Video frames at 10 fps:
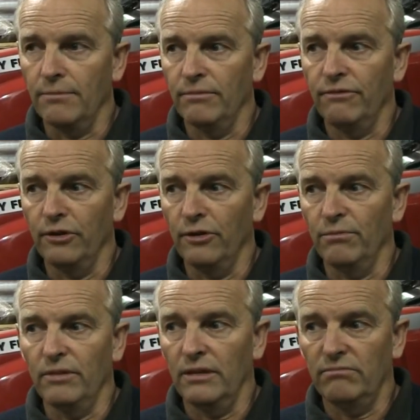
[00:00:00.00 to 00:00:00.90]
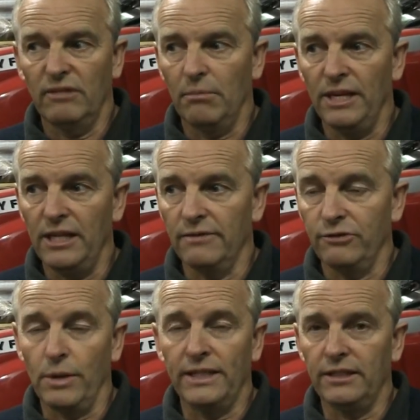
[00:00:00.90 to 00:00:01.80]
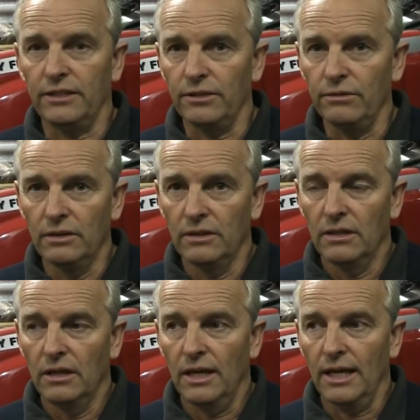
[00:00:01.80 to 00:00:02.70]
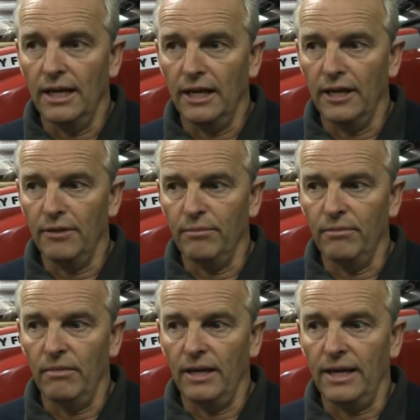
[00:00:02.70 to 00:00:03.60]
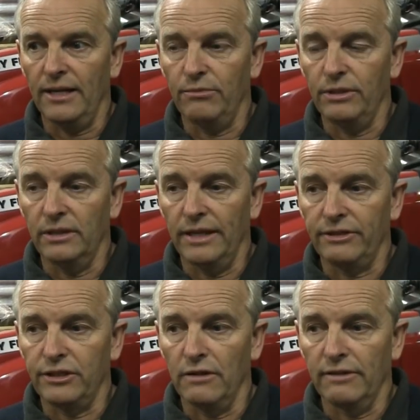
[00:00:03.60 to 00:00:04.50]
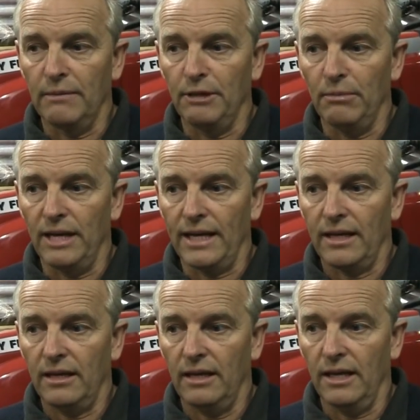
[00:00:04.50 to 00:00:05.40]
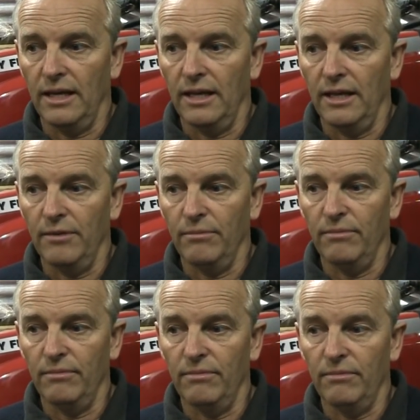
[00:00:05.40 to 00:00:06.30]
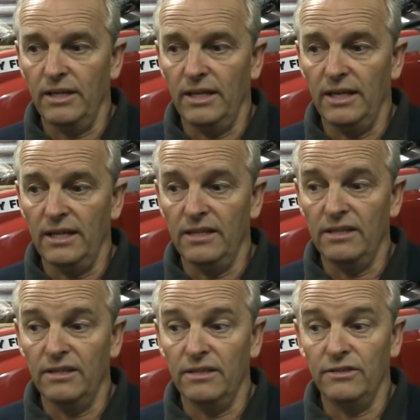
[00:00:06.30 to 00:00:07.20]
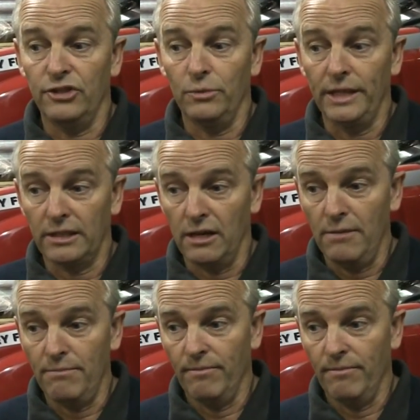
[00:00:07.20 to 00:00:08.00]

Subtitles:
From a peak of 22, and we'll have staff coming back in 2 weeks' time.